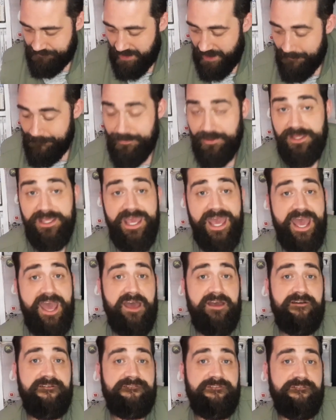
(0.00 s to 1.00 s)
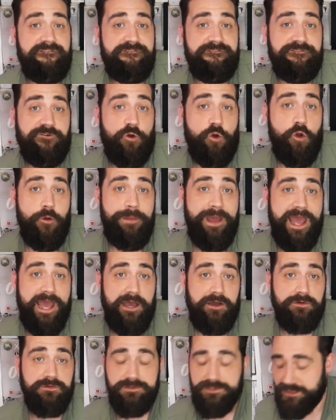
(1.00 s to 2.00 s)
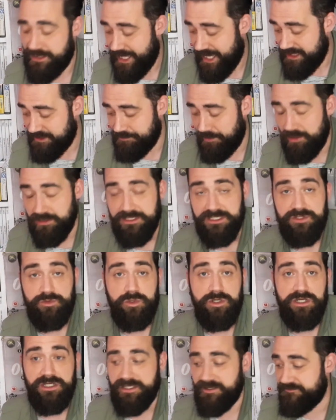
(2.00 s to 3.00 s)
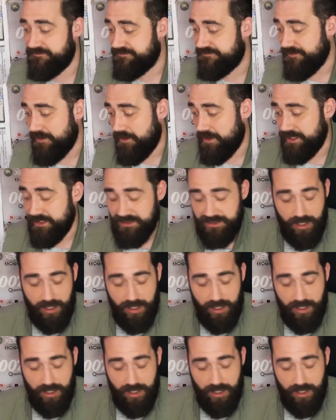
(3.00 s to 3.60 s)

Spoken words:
But yeah, for £4, the Xbox is working fine.